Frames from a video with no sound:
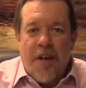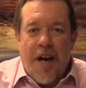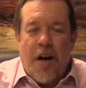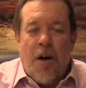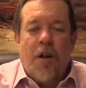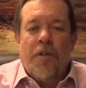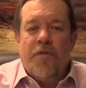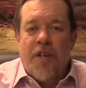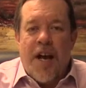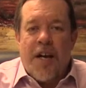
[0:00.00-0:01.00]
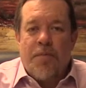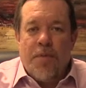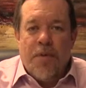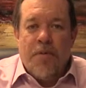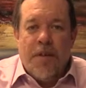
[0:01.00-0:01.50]
All of
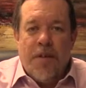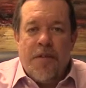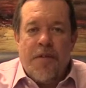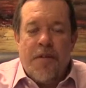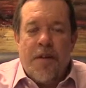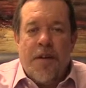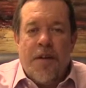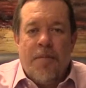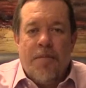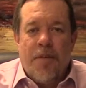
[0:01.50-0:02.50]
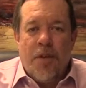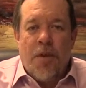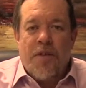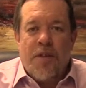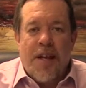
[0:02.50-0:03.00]
Jasper is
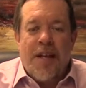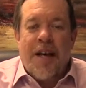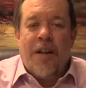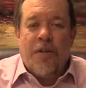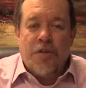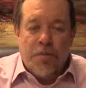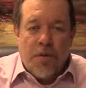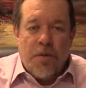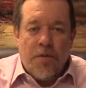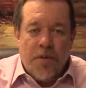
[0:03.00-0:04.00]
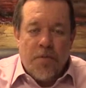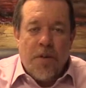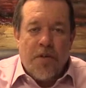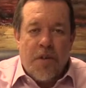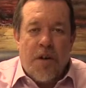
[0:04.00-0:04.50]
USDA eligible, is
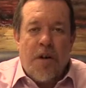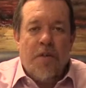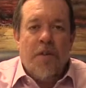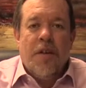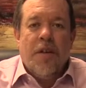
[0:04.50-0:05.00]
what it's called.